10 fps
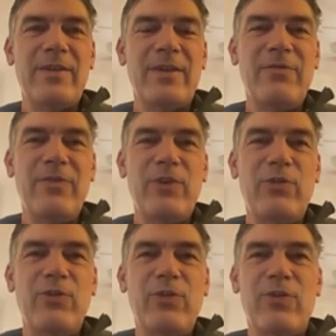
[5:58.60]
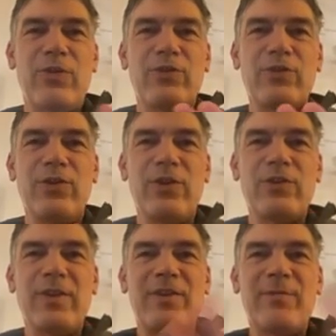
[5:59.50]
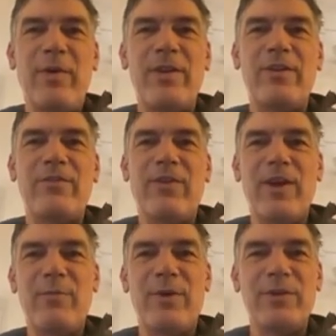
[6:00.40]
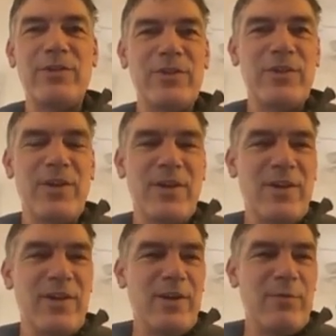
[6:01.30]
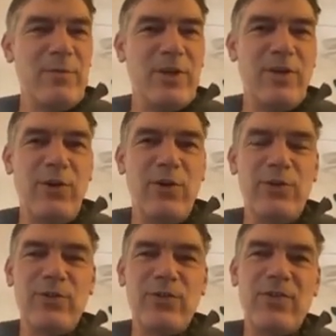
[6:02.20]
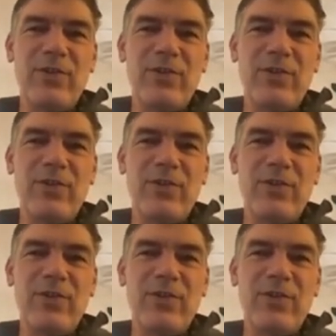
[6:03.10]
scientific universe got expanded very much because,